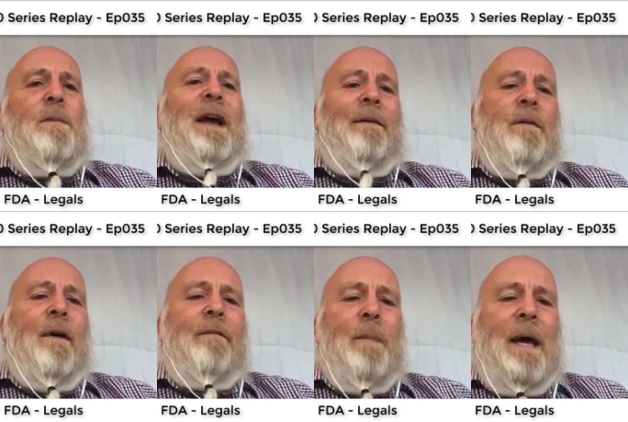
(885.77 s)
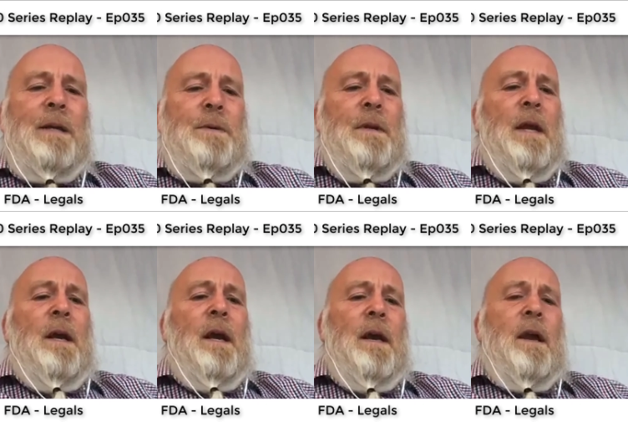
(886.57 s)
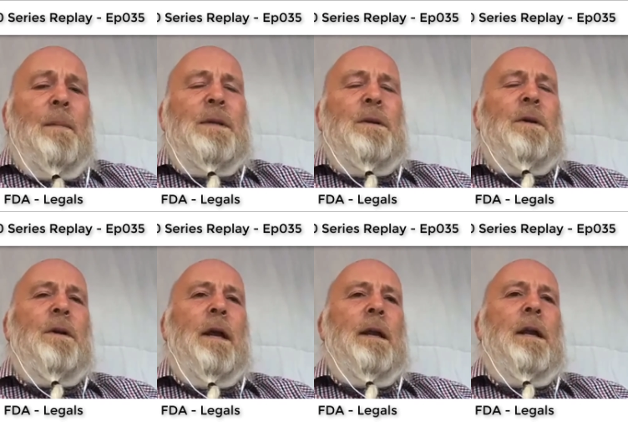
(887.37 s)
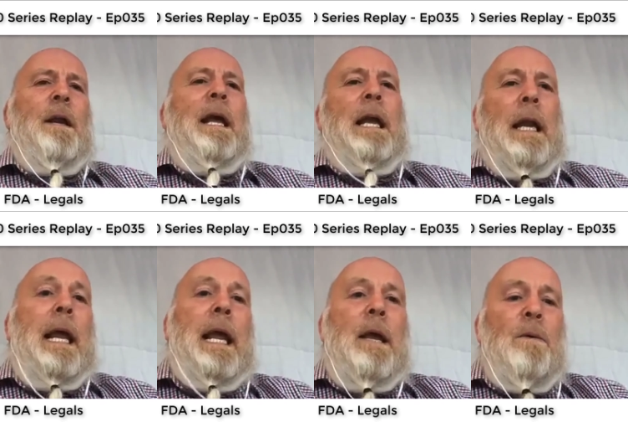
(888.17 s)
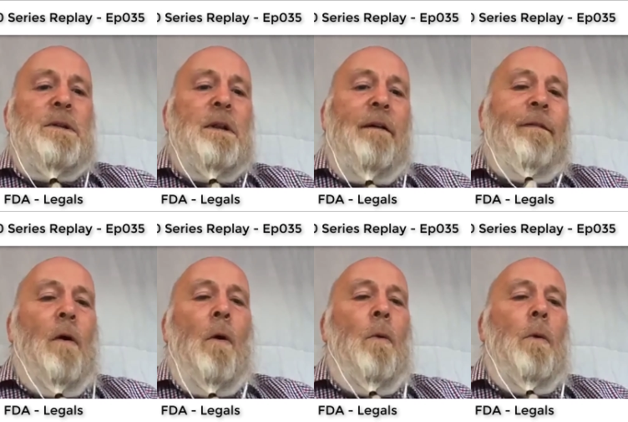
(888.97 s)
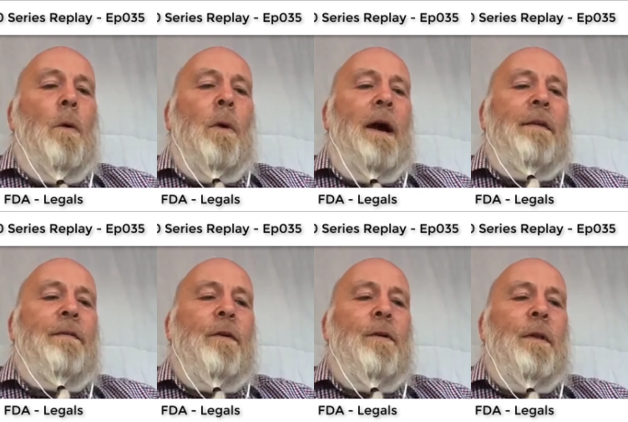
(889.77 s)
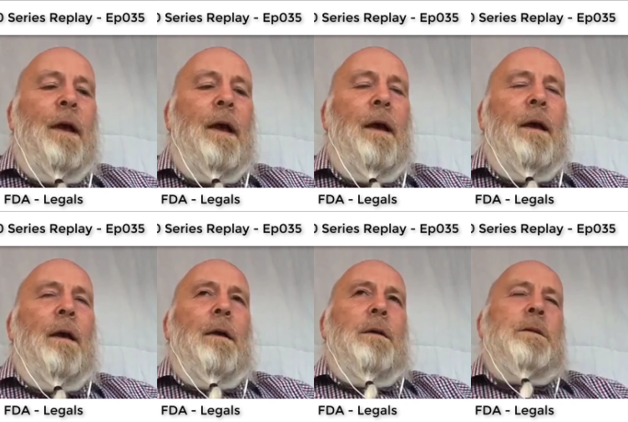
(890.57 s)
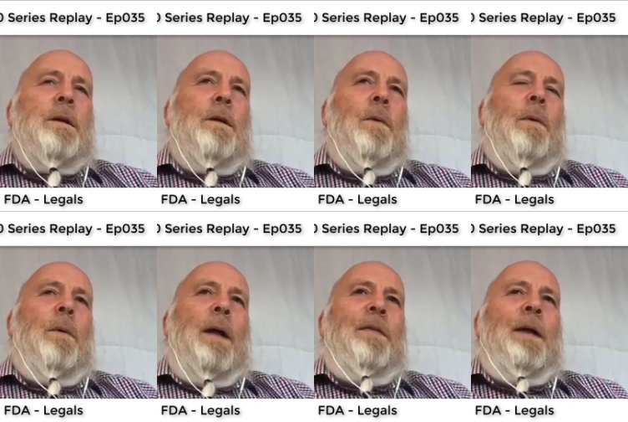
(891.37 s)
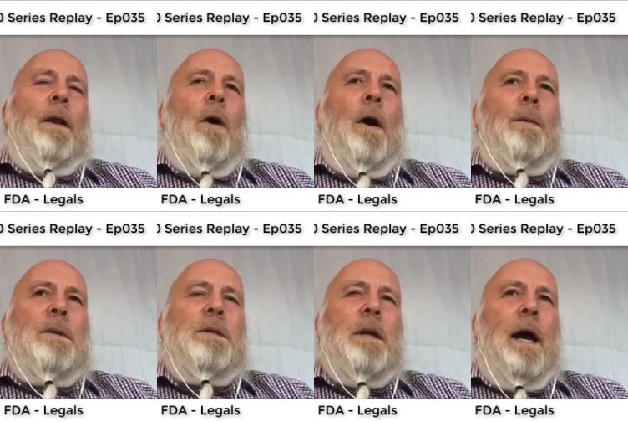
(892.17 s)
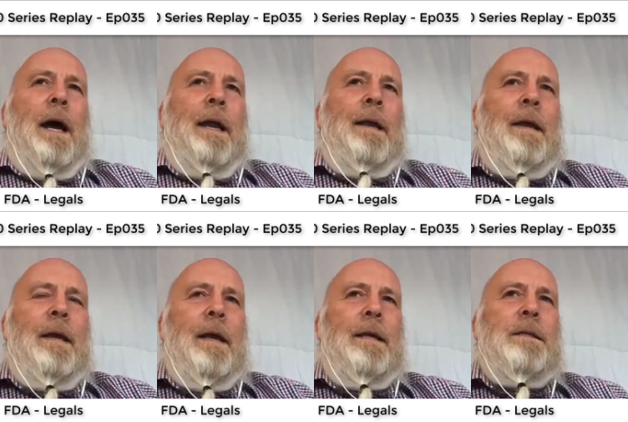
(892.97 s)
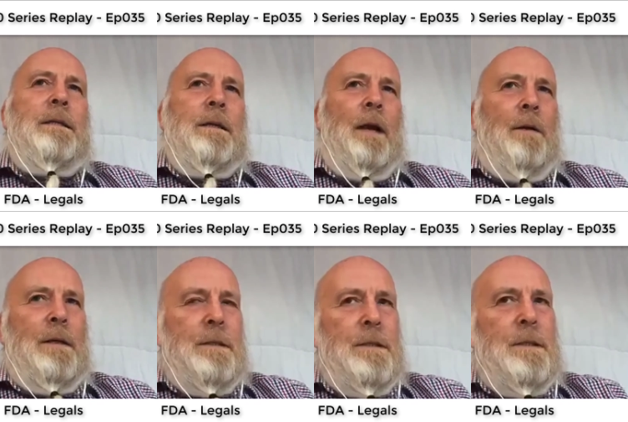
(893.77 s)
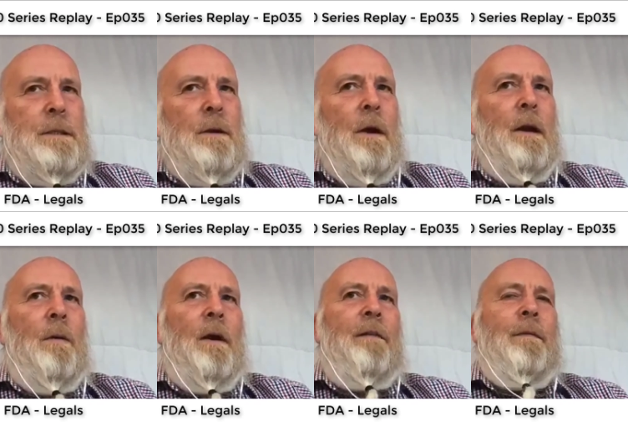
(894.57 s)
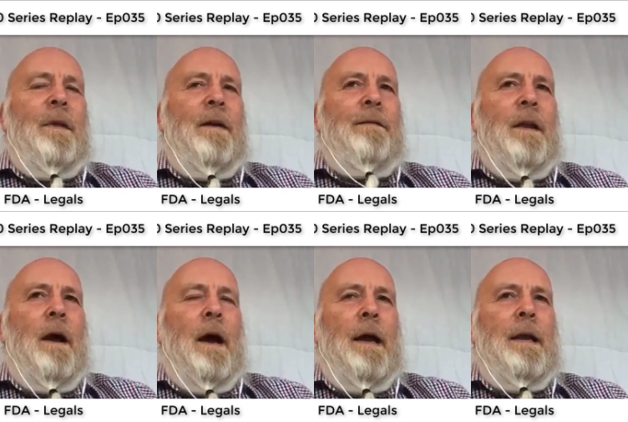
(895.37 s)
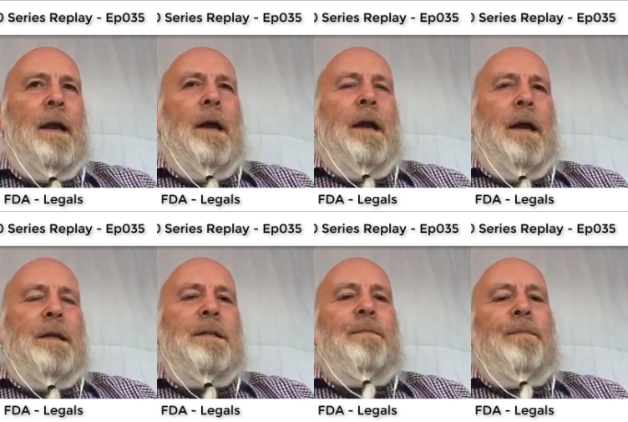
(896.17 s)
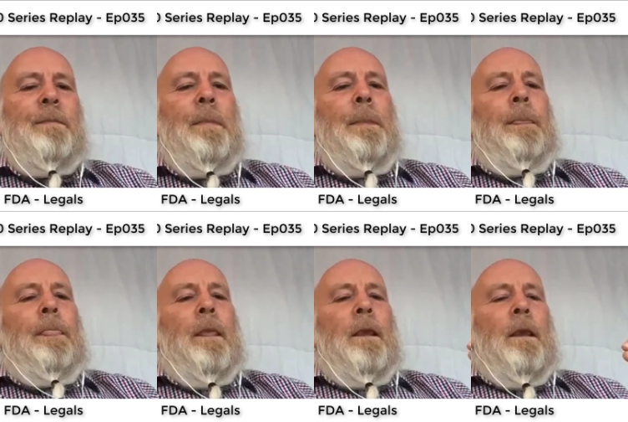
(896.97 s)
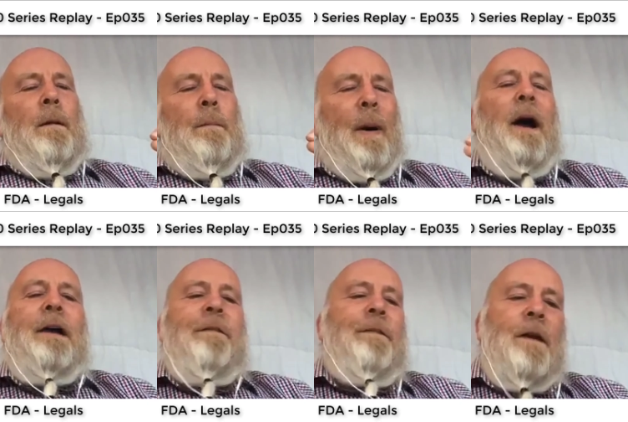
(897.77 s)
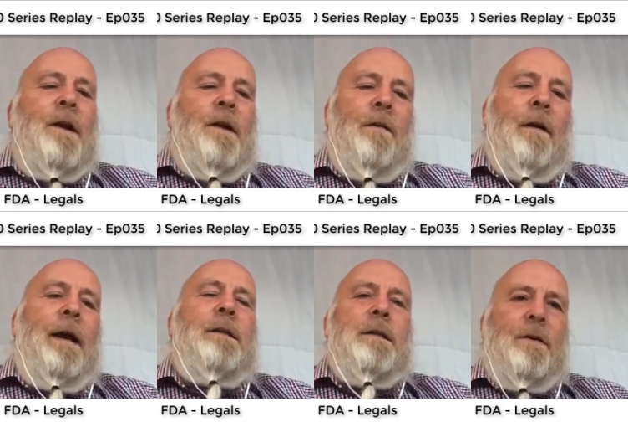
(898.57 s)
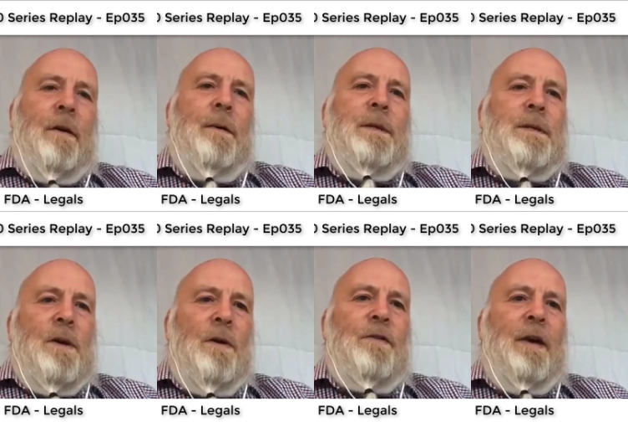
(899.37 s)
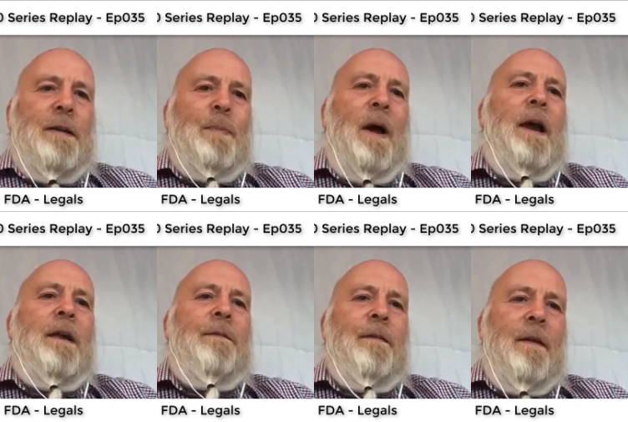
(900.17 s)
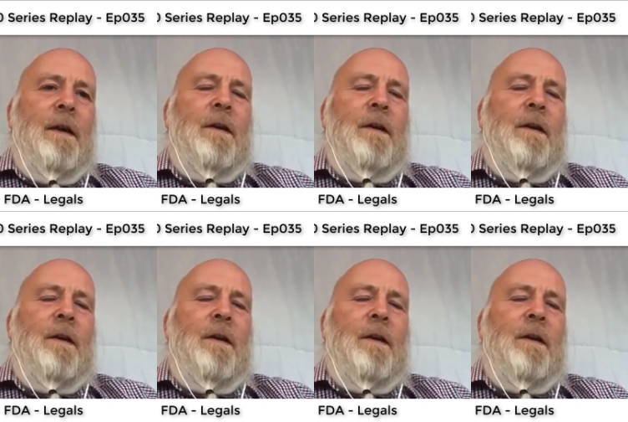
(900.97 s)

so we have to have management companies. So you need legal stuff all the way through there. So the one thing that I would say is, you know, and this is slightly away from the FDA, is pay for the correct agreements, contracts, pay for